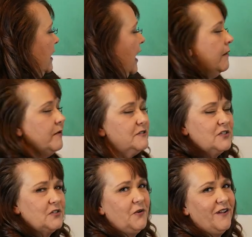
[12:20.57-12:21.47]
How about
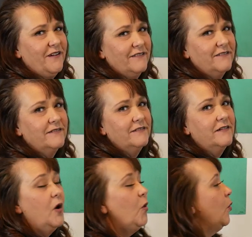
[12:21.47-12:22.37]
soda?
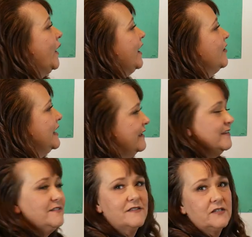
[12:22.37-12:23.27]
Where
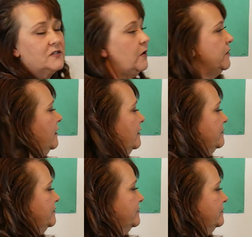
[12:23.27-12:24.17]
is the soda?
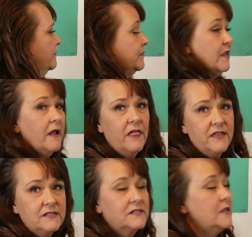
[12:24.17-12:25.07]

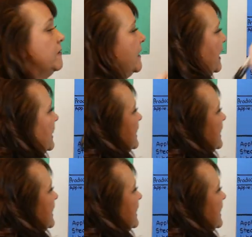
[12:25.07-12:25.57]
The soda